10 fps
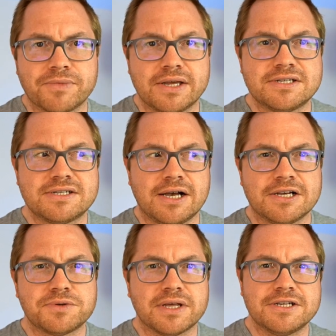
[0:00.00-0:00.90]
It
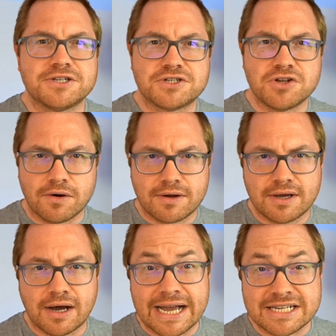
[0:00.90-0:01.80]
starts with a
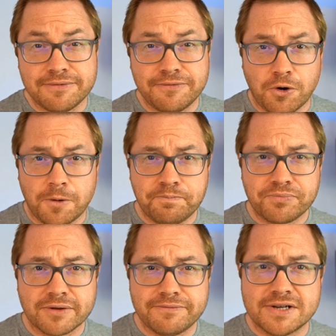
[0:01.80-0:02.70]
stock ID4,
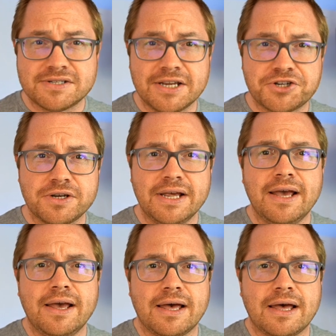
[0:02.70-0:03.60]
first edition,
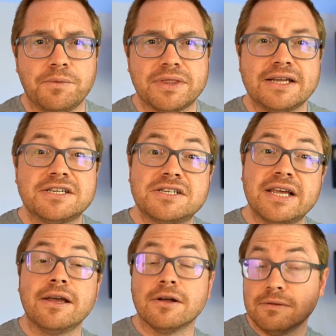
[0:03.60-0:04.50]
with a
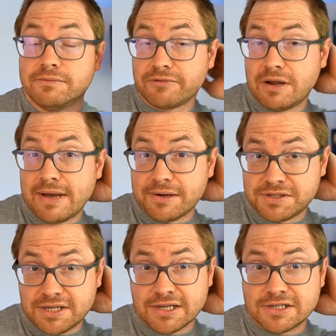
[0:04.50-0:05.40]
single
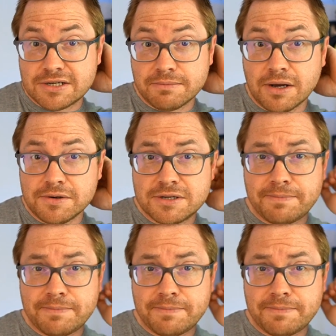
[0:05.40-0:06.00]
rear-mounted motor.